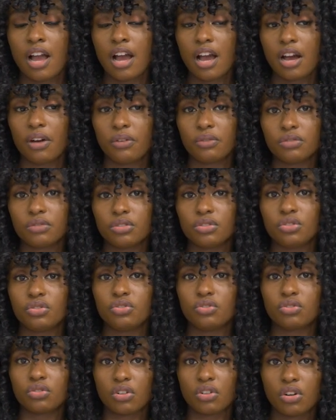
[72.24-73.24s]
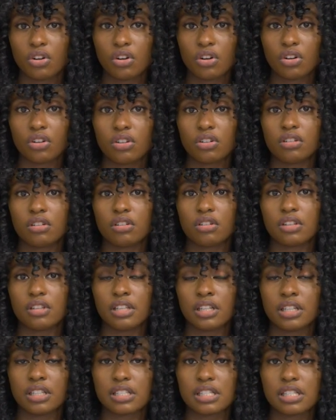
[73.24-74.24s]
I would draw
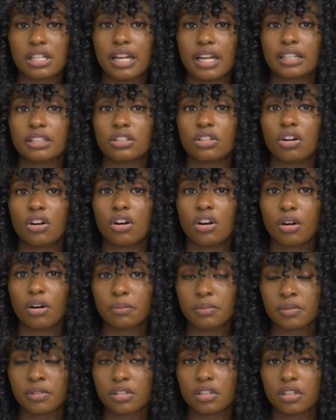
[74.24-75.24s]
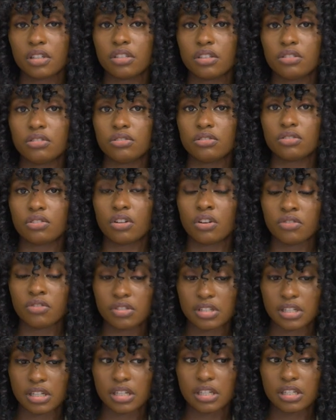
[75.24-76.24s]
things like tops and
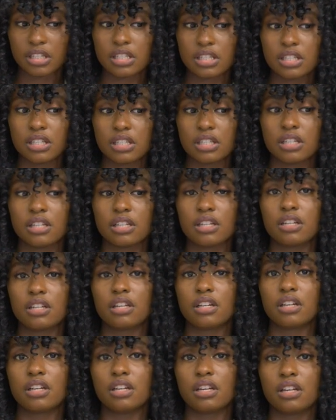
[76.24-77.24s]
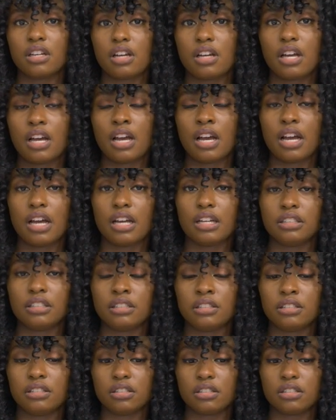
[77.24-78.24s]
trousers, and
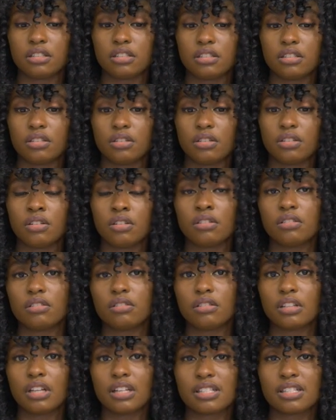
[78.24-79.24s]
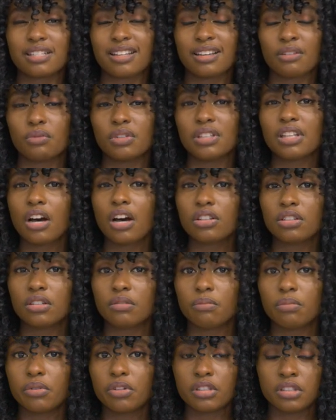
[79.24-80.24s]
that's like without the
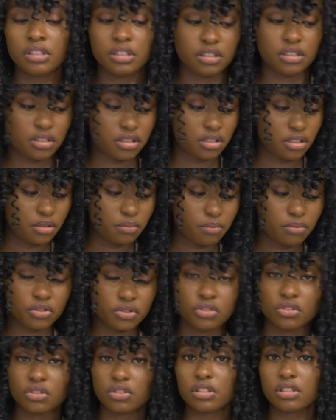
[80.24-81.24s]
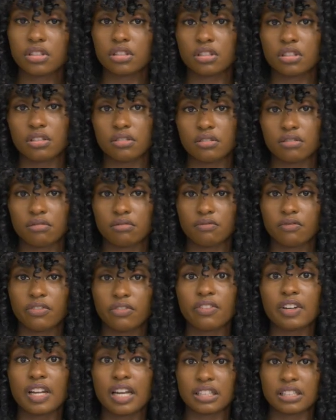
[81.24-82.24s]
bodies, but just the
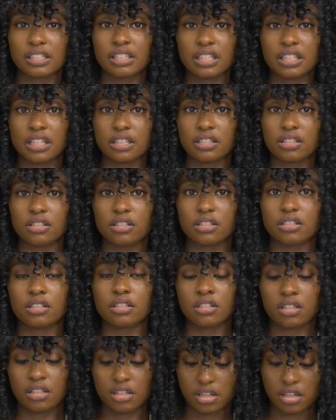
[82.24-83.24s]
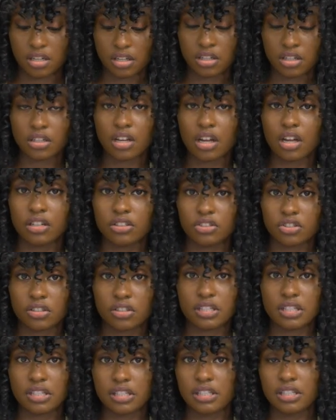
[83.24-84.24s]
flat sketches and just
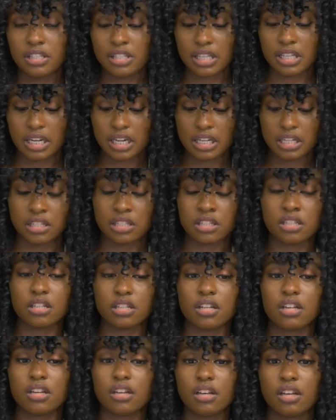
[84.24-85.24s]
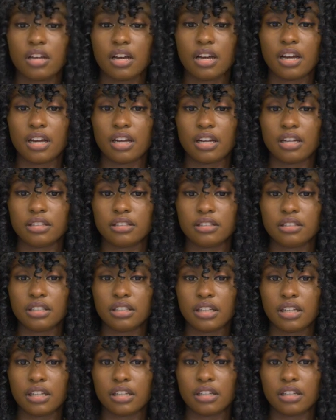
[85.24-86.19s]
the design. And